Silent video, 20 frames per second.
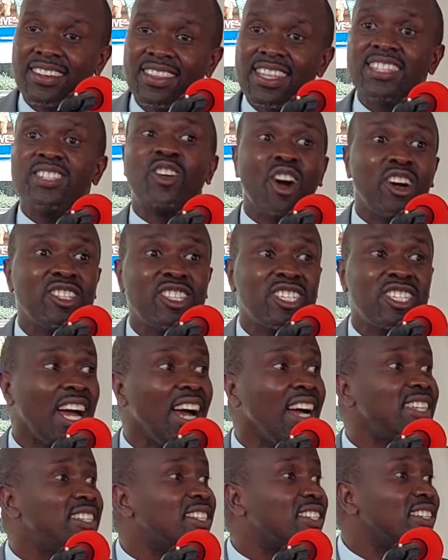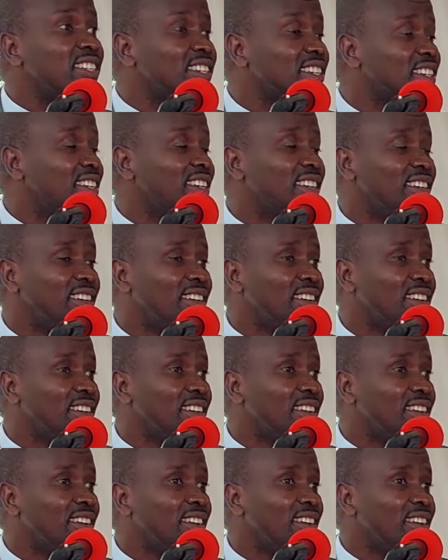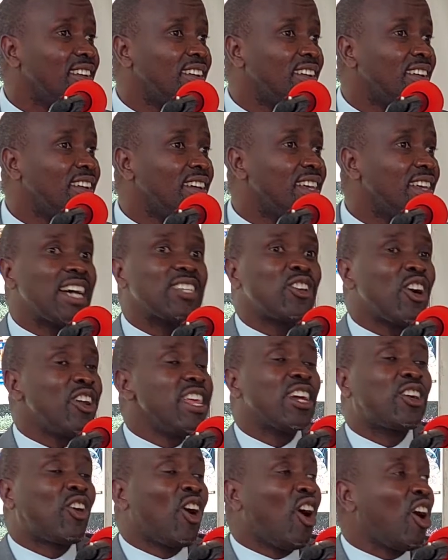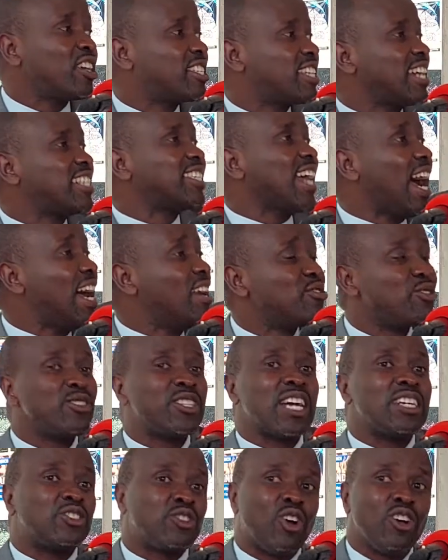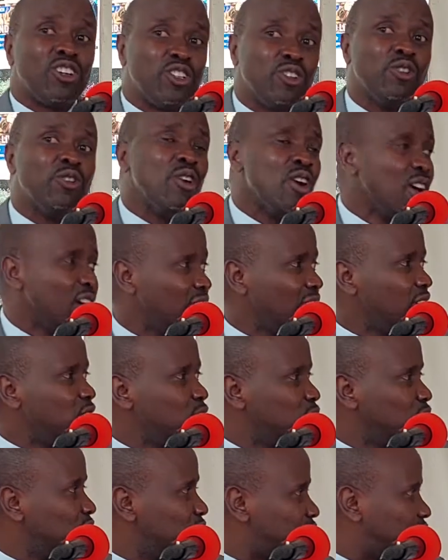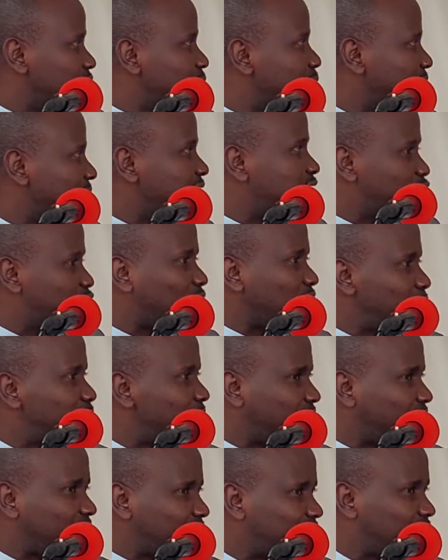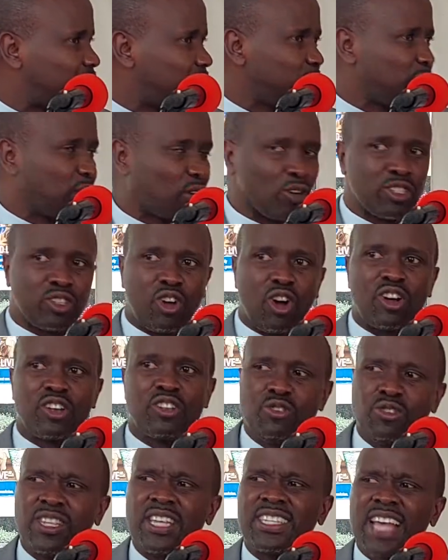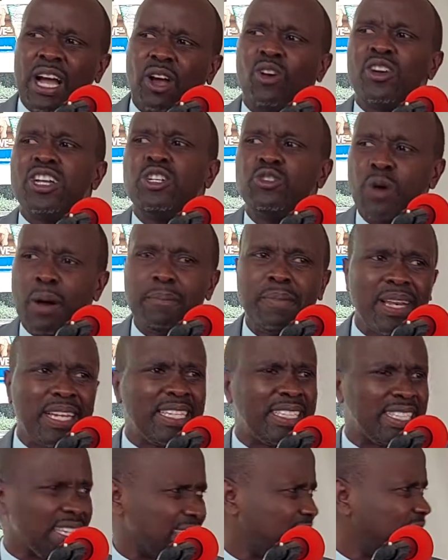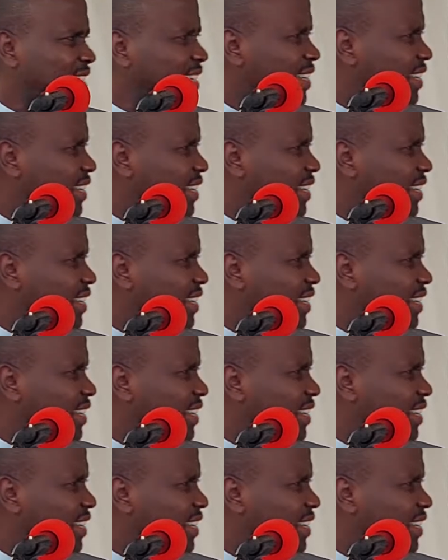This is God's church. He has only called St. Andrews and told you, you seem like you can make it because God uses according to ability. Mm.